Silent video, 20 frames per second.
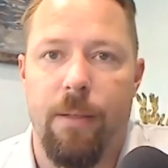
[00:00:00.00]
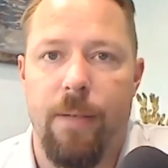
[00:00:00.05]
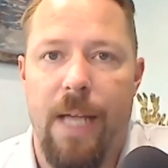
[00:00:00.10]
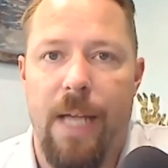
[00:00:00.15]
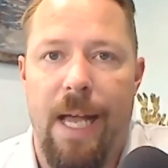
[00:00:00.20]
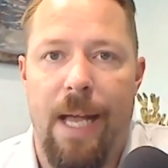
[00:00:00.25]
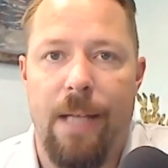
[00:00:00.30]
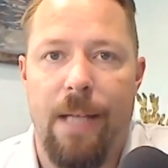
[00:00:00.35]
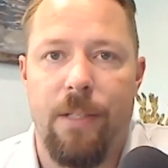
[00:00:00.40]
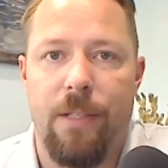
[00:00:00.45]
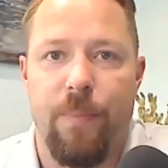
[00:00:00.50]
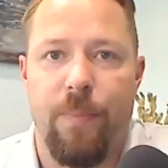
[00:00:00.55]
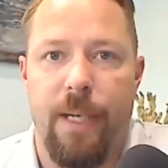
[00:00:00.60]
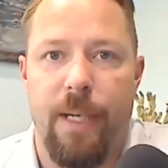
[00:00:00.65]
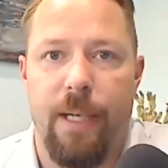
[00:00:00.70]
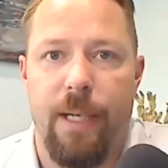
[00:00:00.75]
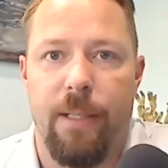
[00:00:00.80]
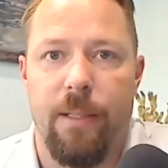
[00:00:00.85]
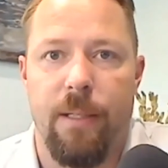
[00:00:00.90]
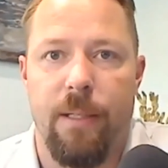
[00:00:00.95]

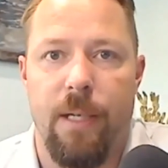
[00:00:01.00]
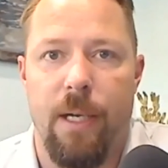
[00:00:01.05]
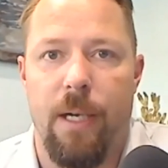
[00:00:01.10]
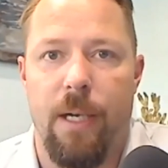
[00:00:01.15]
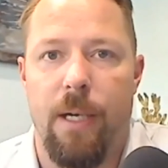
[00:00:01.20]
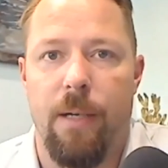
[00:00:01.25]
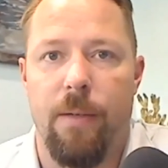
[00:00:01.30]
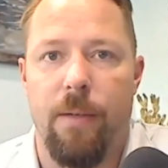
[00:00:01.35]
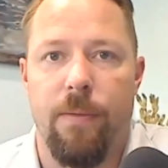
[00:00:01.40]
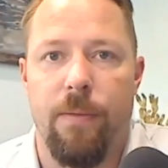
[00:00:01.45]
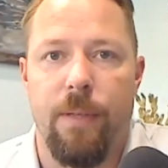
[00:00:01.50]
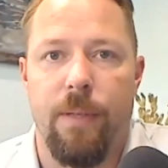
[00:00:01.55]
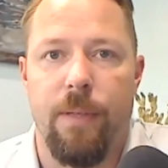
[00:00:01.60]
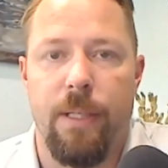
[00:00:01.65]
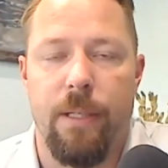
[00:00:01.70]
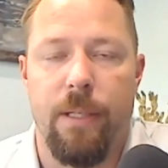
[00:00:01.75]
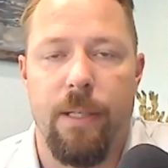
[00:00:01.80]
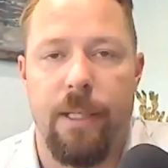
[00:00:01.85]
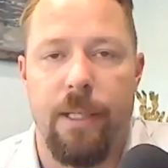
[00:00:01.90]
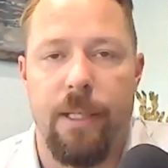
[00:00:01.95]
aspect of
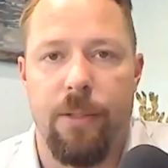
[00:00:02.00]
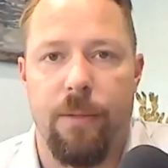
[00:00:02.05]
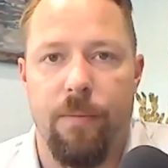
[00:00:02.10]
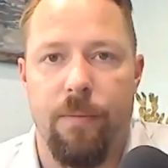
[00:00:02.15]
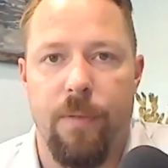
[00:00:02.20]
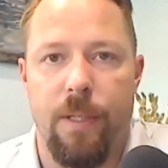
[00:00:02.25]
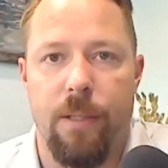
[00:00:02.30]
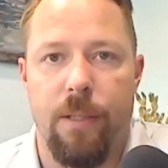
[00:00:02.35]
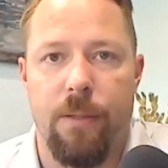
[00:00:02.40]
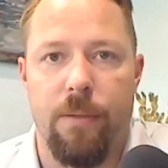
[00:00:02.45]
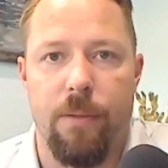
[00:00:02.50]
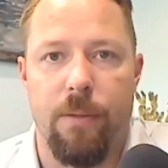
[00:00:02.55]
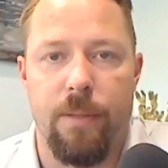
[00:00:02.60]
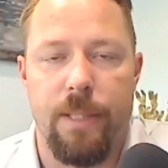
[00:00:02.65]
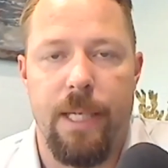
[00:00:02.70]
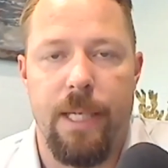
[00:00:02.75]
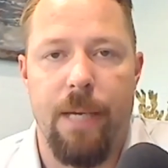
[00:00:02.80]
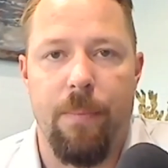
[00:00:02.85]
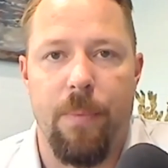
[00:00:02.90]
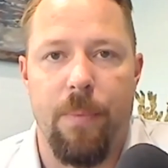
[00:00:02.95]
the electric vehicle's
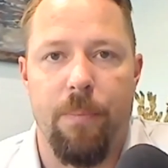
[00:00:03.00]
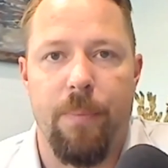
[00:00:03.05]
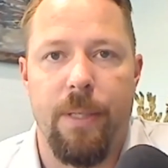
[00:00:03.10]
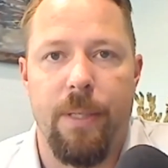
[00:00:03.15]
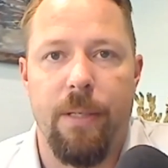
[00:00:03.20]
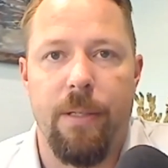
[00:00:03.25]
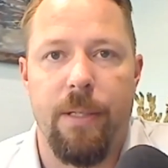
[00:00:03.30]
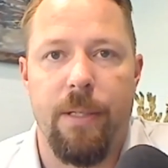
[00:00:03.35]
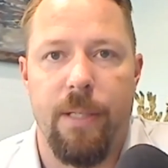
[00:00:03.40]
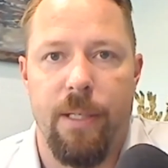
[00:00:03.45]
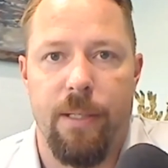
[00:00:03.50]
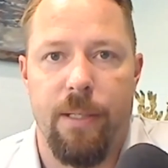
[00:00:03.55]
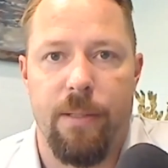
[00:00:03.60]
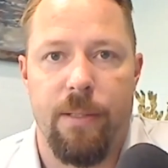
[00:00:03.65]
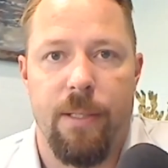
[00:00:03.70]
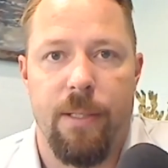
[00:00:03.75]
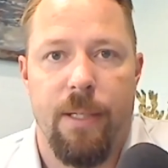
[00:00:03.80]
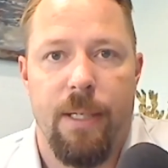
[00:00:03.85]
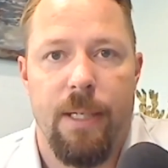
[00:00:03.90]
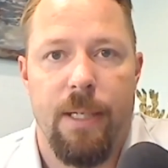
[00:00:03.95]

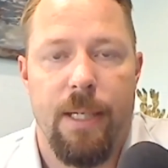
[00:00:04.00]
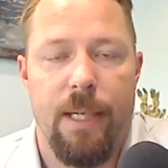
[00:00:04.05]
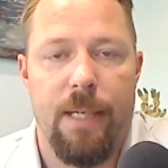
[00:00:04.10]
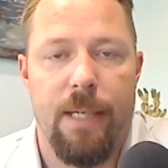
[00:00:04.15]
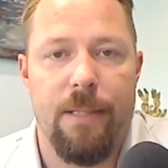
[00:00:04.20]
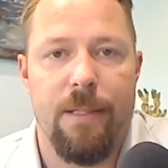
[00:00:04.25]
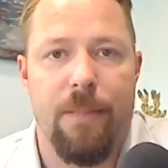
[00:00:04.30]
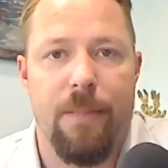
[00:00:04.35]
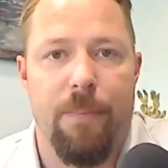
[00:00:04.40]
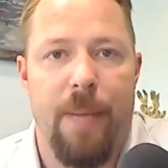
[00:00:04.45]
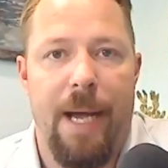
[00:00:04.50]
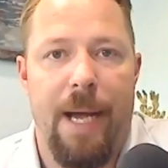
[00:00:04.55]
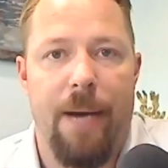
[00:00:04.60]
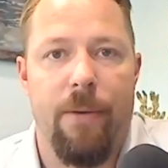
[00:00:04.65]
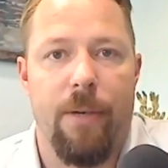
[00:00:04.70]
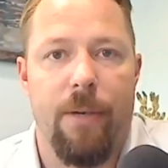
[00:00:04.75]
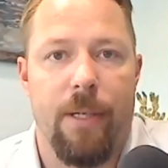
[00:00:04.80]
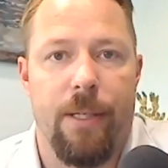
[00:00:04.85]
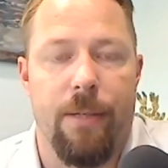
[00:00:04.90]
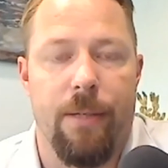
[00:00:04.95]
capabilities is the
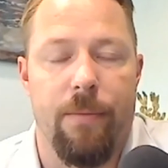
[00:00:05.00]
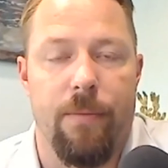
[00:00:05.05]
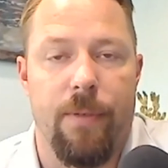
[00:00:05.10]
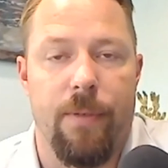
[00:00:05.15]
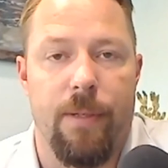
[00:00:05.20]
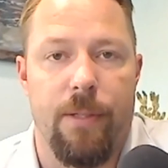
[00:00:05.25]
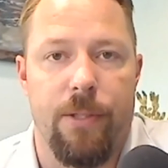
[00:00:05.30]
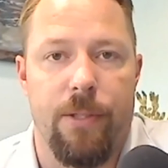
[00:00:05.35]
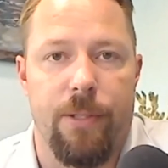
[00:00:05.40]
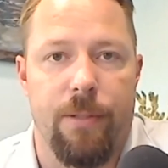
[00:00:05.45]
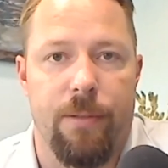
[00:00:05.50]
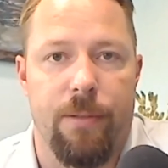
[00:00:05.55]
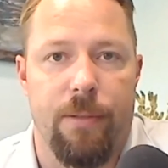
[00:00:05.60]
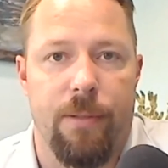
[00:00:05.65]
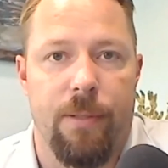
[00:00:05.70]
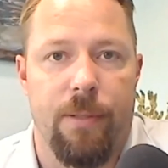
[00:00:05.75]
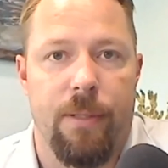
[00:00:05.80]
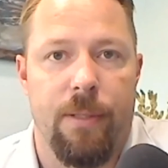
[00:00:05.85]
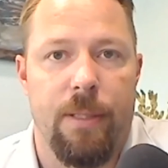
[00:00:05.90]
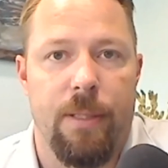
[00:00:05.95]
power conversion,
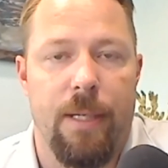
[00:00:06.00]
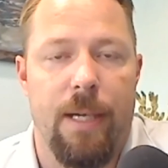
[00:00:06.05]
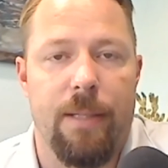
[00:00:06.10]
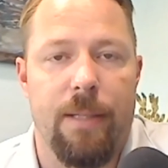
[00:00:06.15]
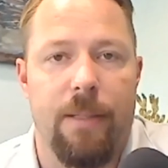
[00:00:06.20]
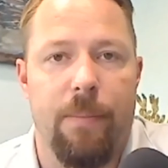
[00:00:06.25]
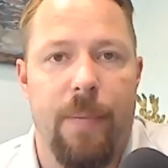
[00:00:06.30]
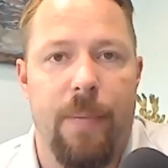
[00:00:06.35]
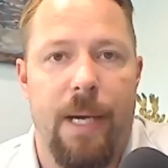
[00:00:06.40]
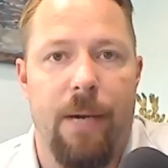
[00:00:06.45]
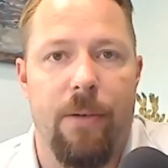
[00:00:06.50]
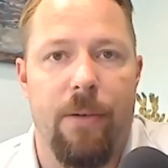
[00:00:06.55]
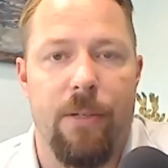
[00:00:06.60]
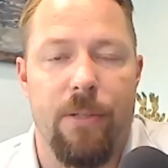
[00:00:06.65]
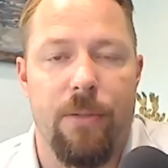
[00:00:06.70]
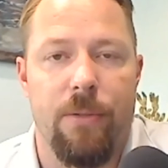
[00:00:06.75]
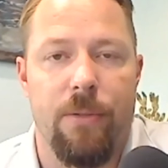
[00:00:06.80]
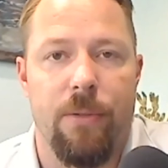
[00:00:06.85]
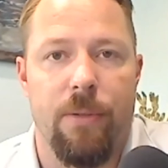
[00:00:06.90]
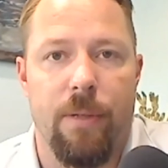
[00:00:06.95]
not the power
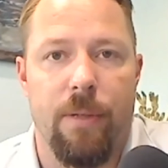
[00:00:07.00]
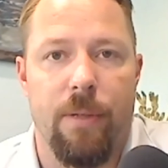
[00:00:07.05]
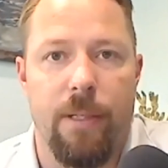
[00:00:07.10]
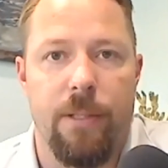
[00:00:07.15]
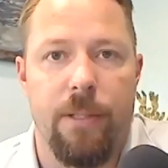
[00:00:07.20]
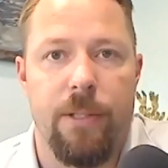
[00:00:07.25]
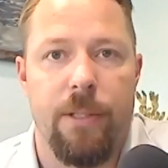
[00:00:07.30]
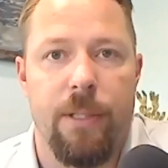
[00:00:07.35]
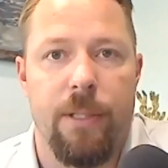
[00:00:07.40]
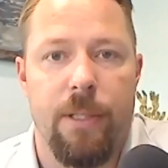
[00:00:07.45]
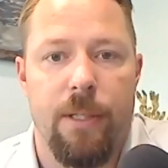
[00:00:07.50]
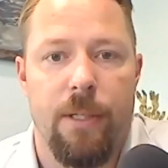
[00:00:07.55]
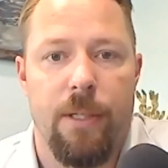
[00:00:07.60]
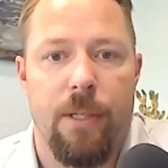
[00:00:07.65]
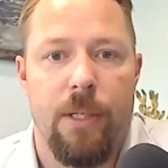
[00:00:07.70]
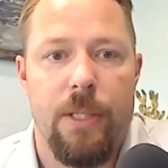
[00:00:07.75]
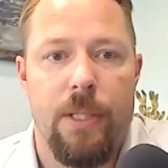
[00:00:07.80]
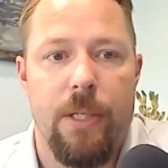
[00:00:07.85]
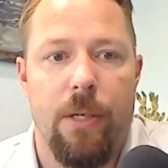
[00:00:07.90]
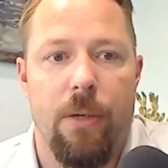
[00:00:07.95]
storage.
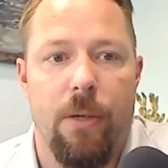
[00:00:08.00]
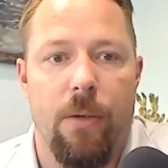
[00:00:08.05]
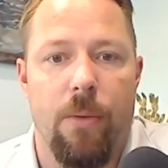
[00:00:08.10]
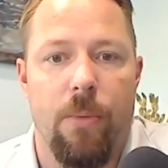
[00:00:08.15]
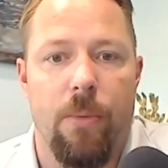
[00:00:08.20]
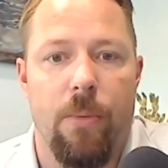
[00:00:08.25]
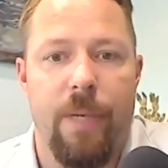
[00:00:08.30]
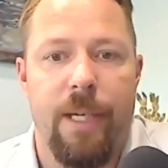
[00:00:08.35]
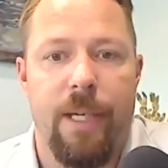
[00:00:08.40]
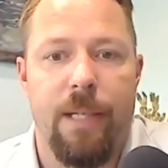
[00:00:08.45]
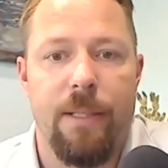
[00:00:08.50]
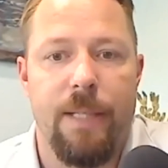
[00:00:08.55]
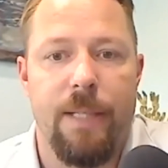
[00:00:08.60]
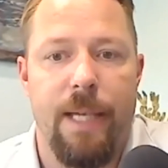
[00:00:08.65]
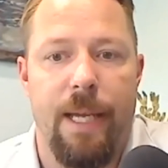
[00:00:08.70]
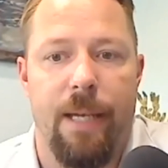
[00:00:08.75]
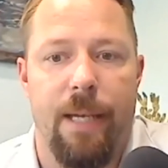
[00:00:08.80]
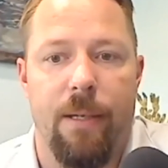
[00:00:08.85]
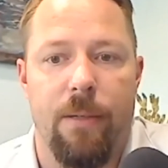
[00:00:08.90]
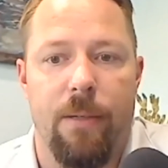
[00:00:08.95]
So we can
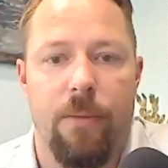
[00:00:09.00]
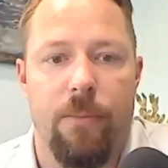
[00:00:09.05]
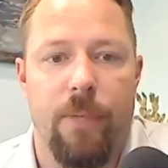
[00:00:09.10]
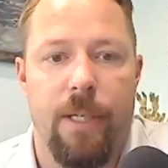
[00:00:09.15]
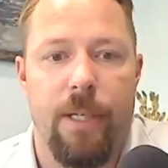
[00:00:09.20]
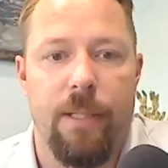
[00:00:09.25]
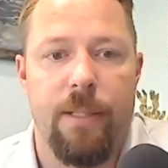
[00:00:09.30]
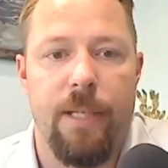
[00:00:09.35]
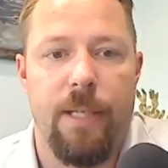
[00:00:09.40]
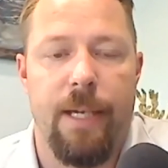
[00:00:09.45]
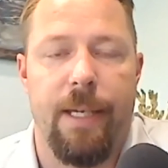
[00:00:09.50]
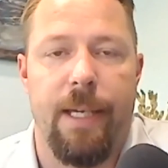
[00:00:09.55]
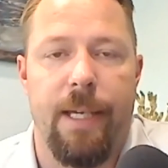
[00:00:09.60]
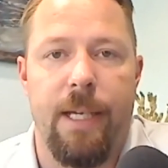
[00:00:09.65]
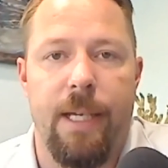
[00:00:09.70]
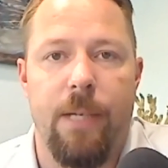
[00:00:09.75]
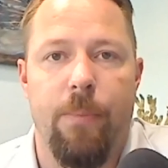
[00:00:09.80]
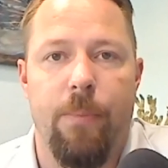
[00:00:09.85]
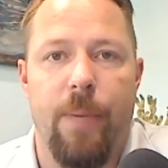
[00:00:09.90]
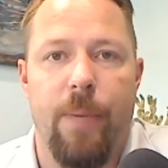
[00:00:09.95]
take
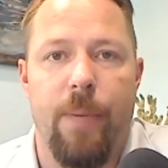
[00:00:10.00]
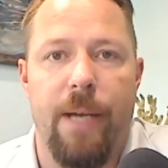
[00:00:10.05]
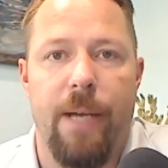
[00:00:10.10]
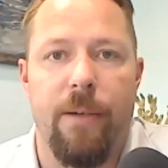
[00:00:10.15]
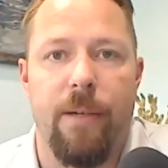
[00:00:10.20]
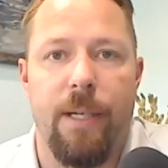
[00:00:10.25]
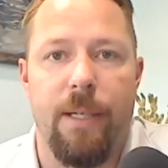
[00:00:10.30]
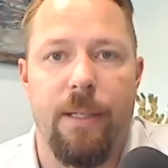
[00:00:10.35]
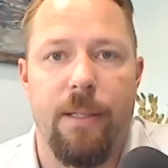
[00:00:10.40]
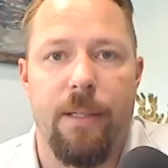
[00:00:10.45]
any battery